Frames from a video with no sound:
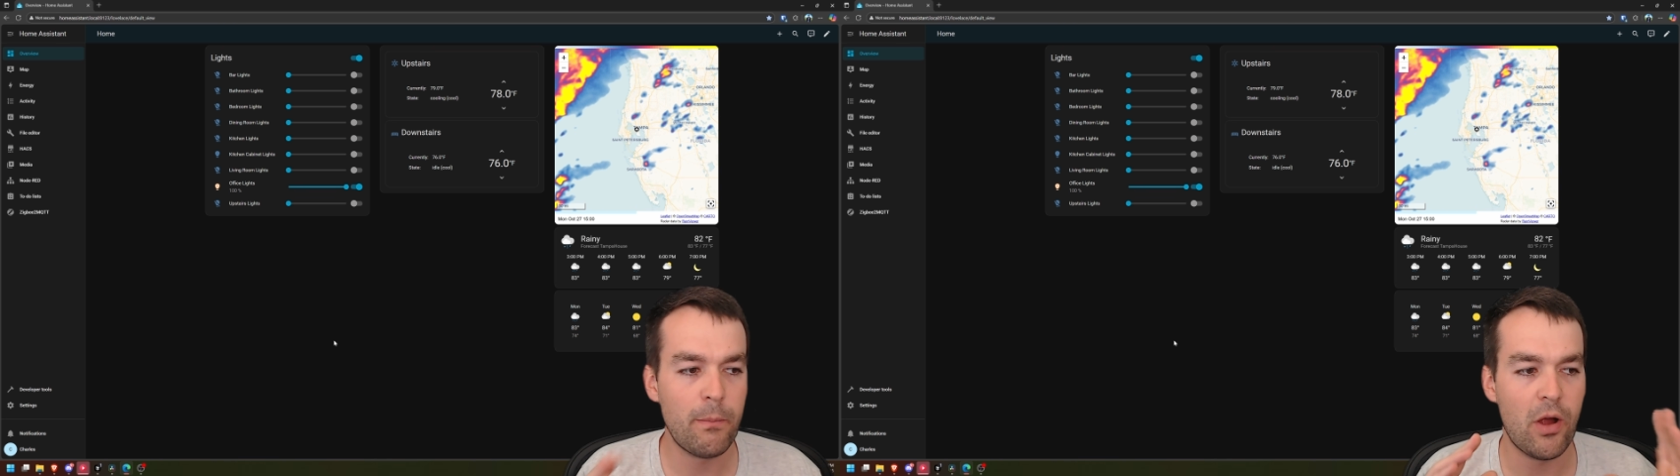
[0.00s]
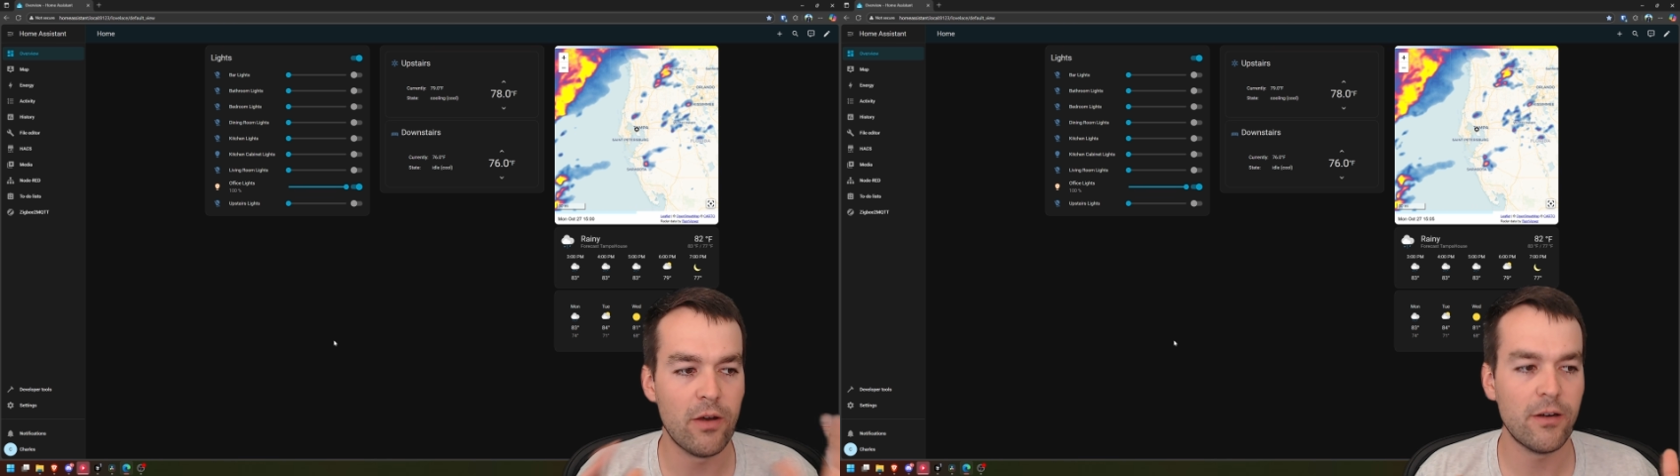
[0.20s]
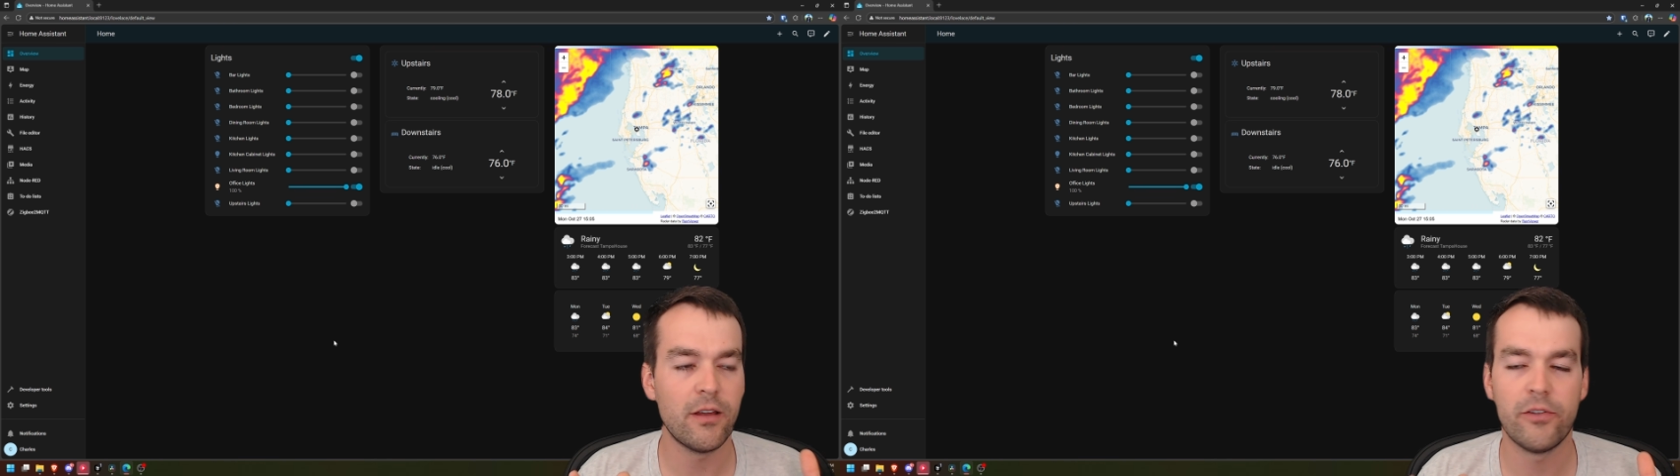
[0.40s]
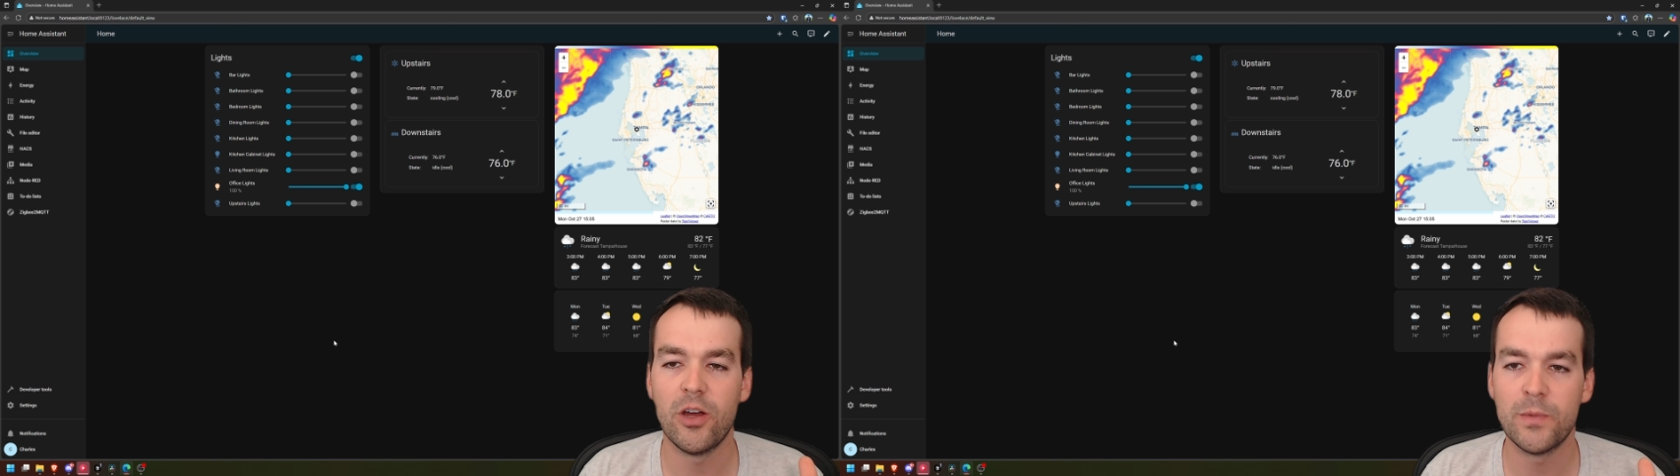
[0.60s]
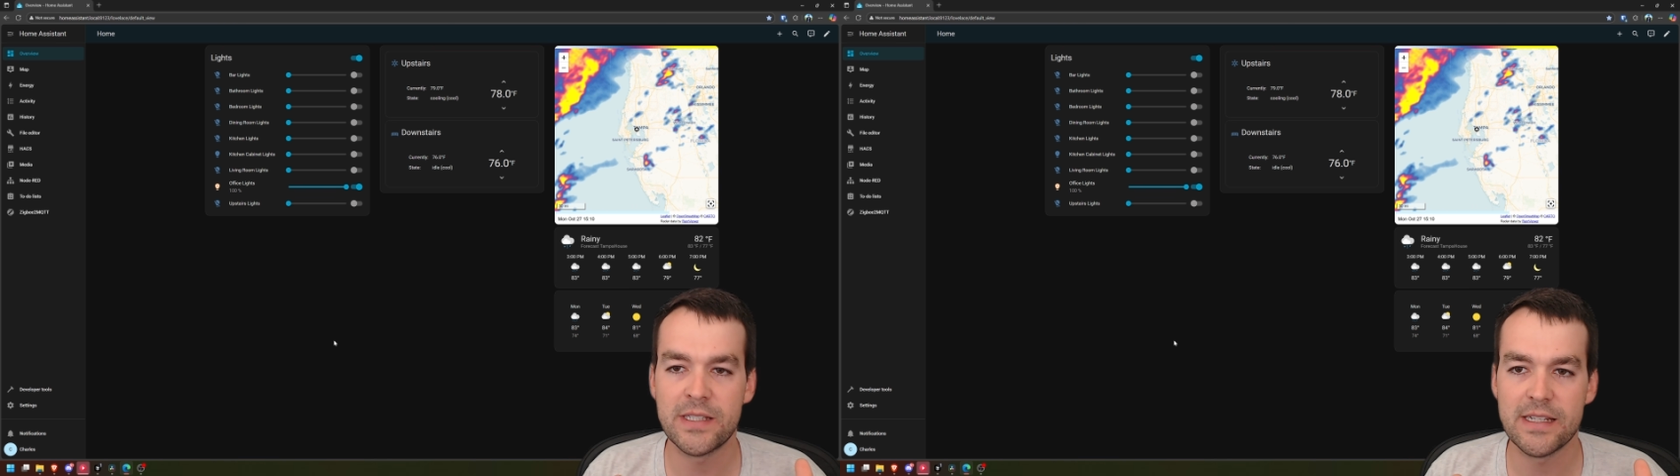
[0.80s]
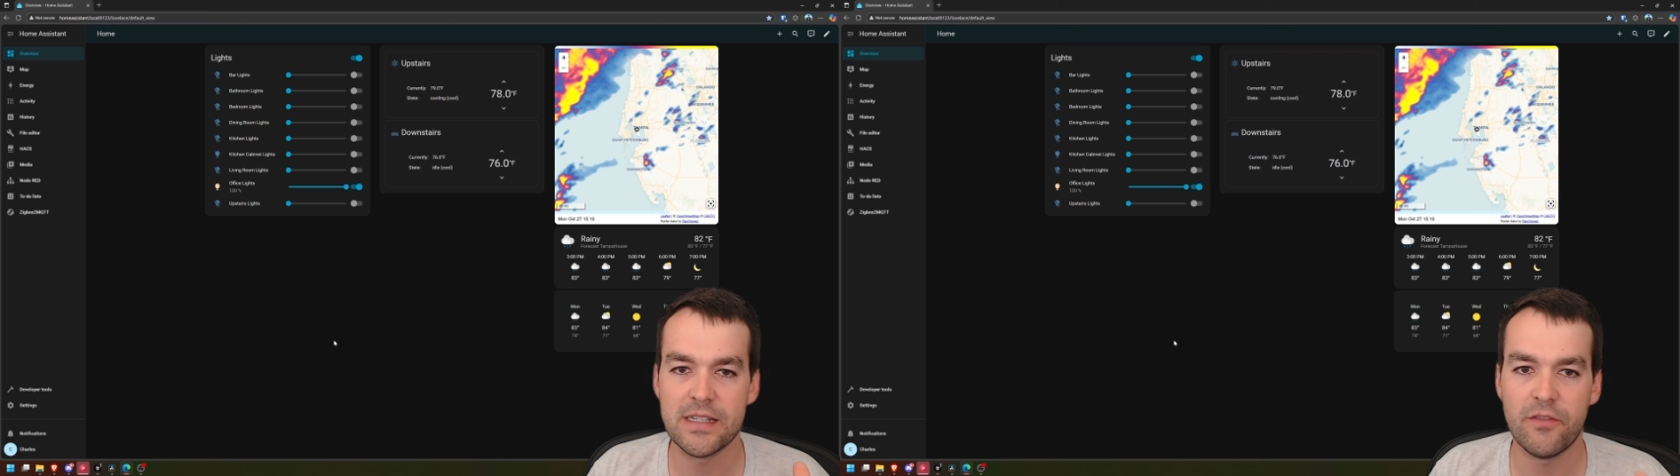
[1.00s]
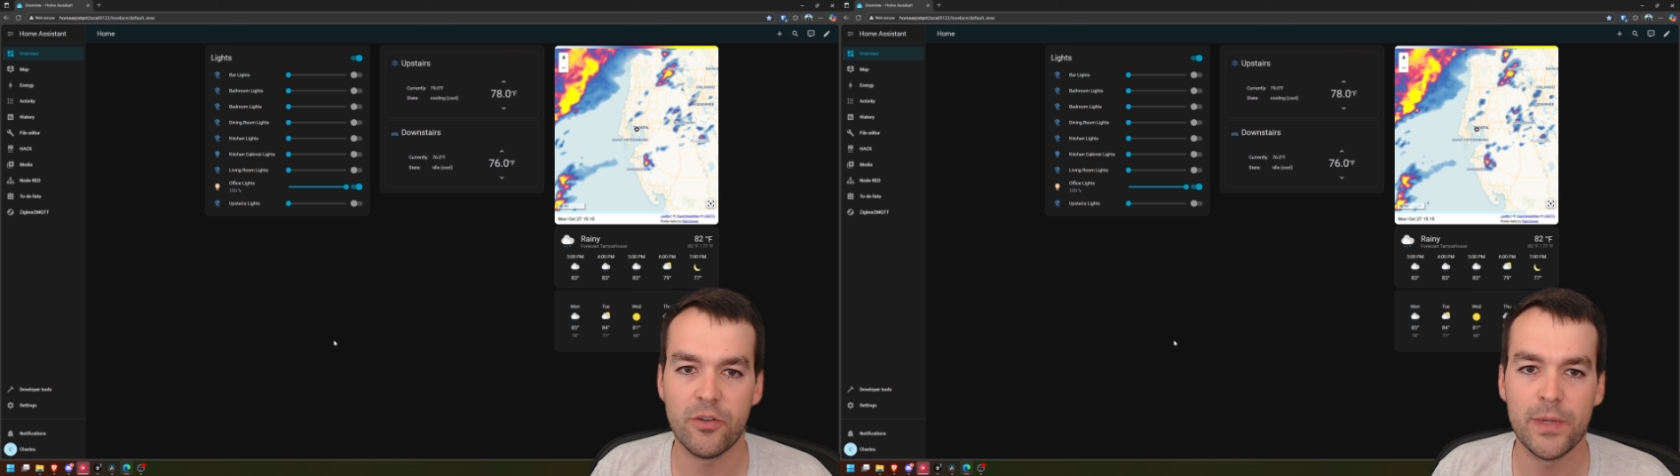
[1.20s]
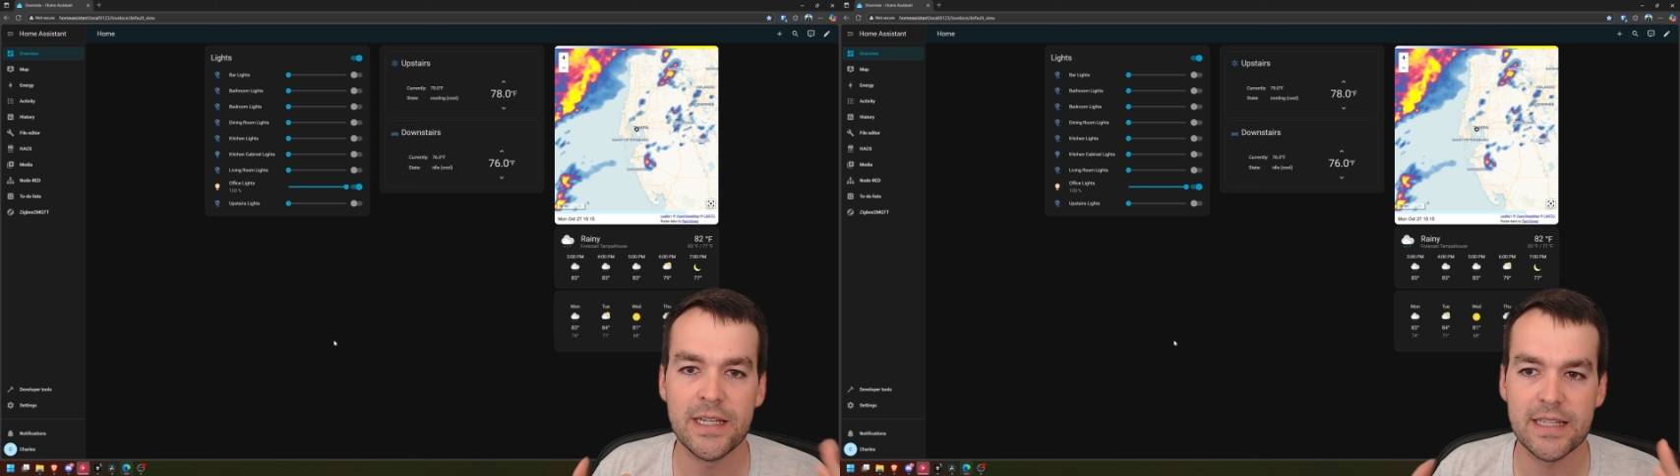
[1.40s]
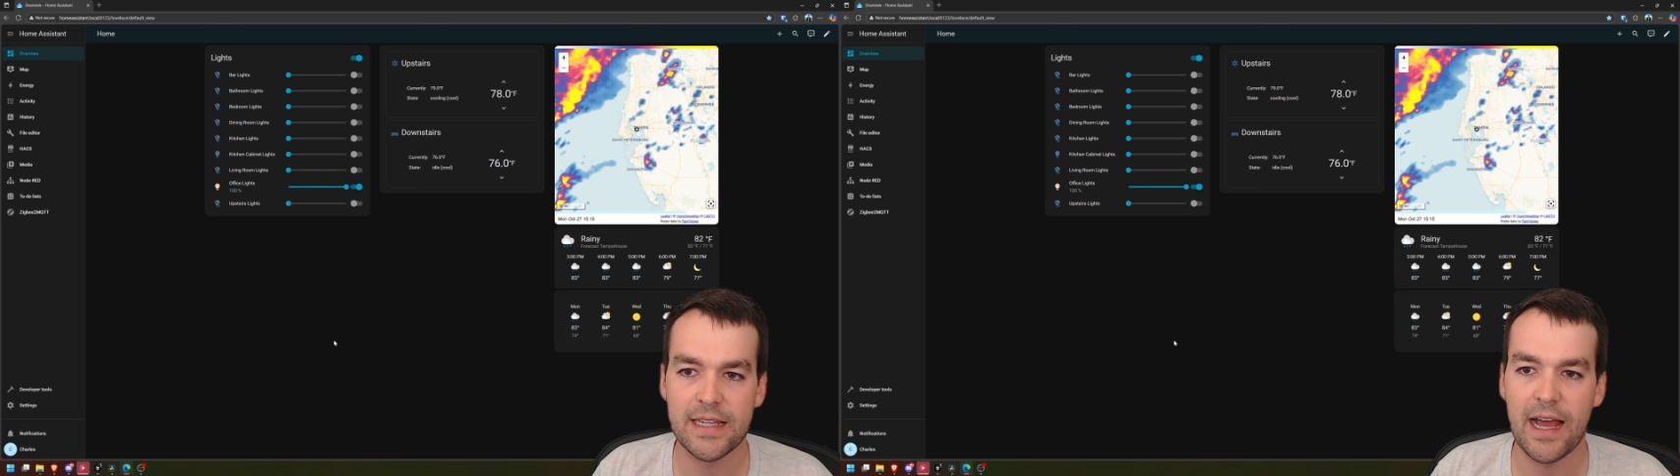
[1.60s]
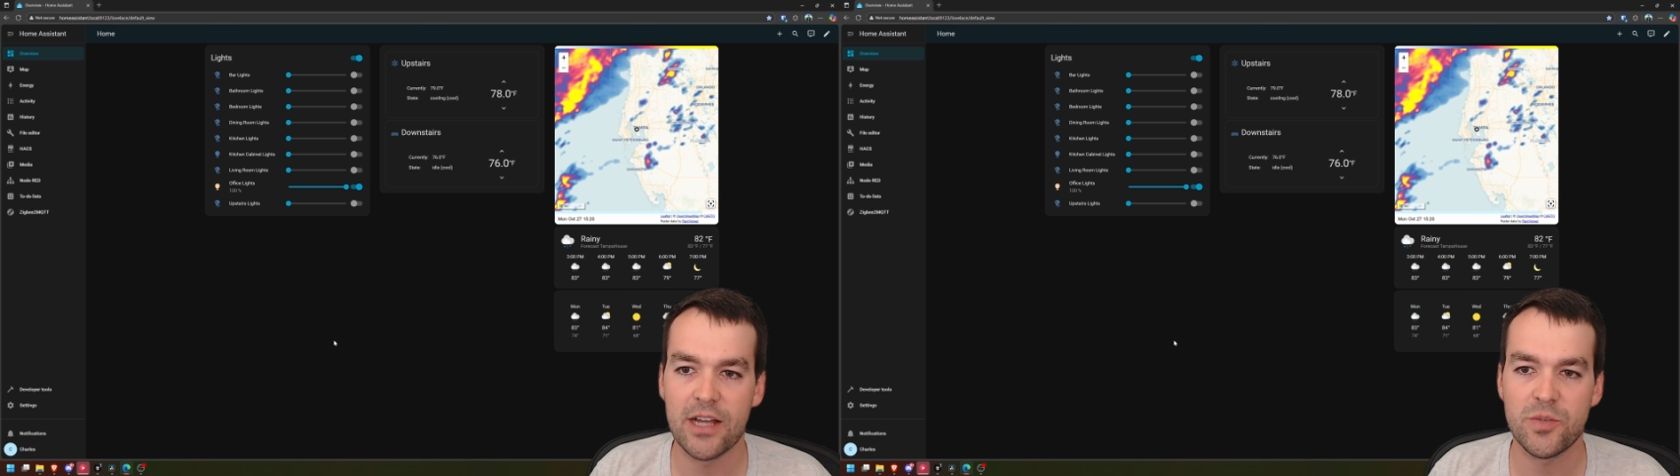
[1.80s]
part of Home Assistant for me is the
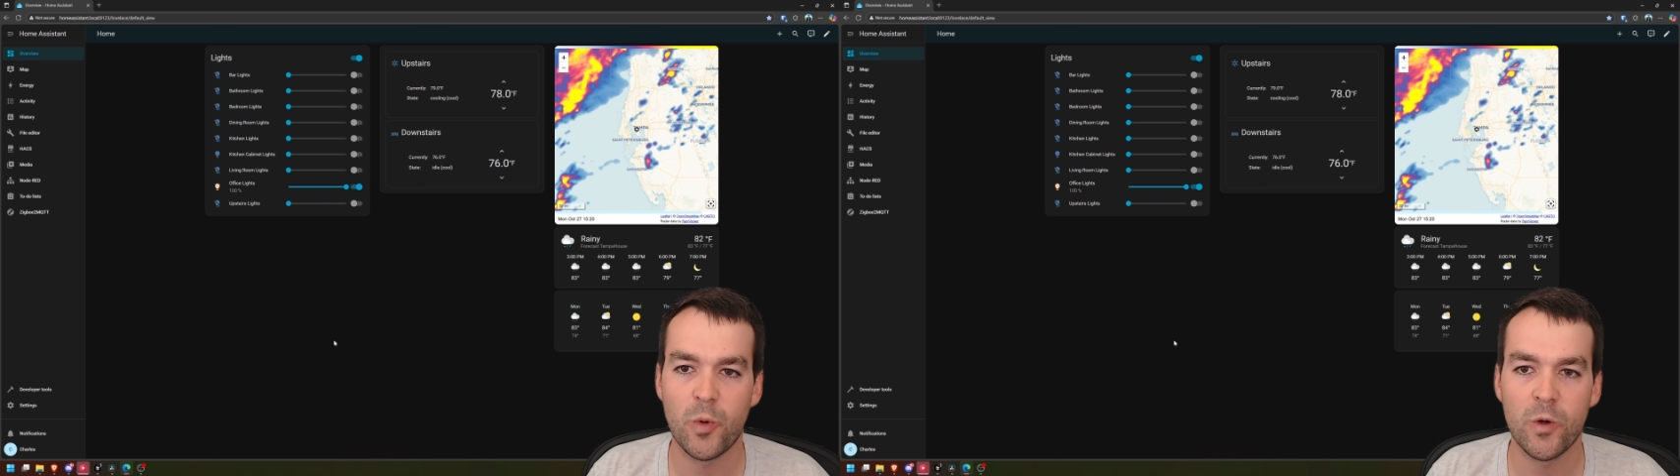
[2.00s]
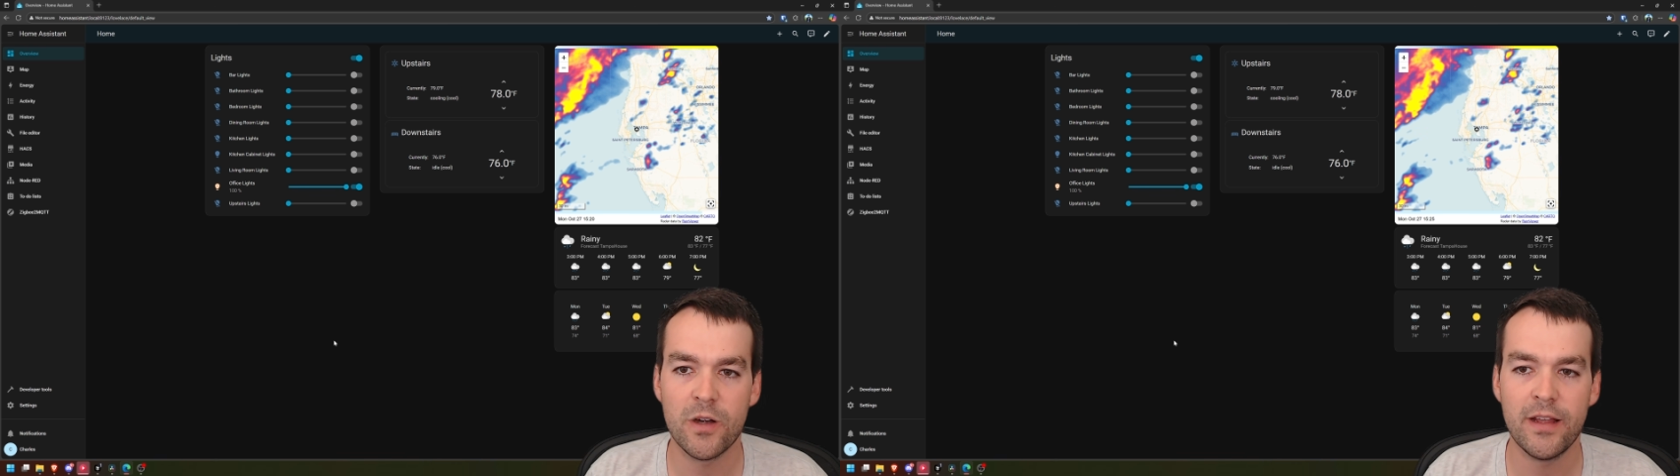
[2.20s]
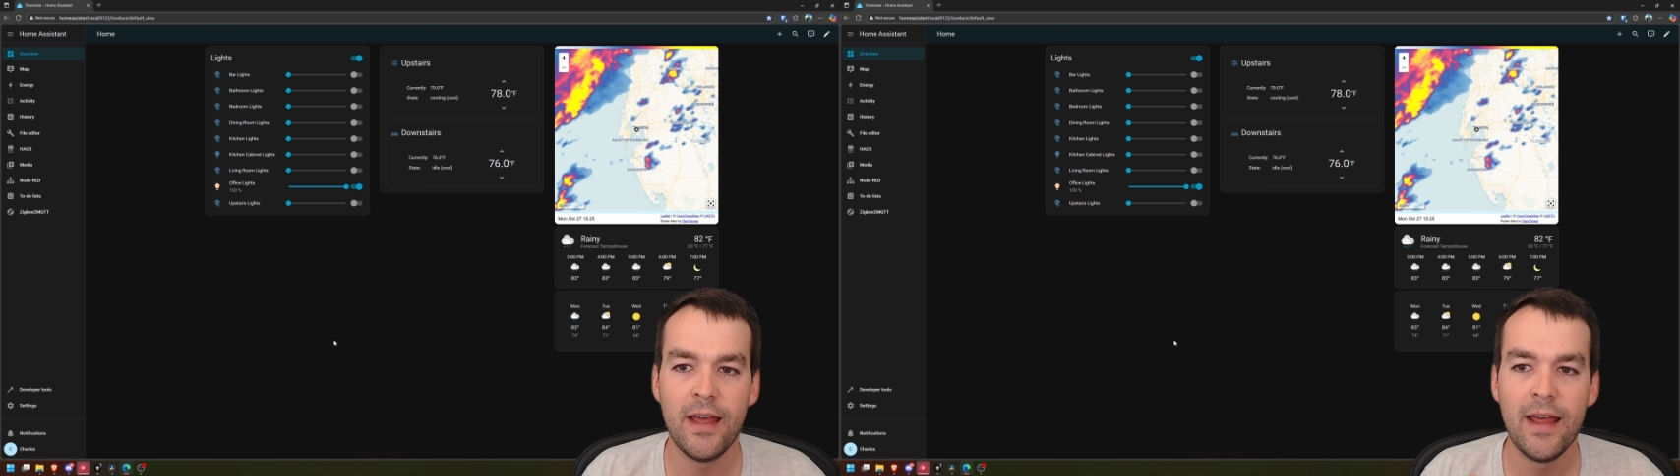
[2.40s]
dashboard.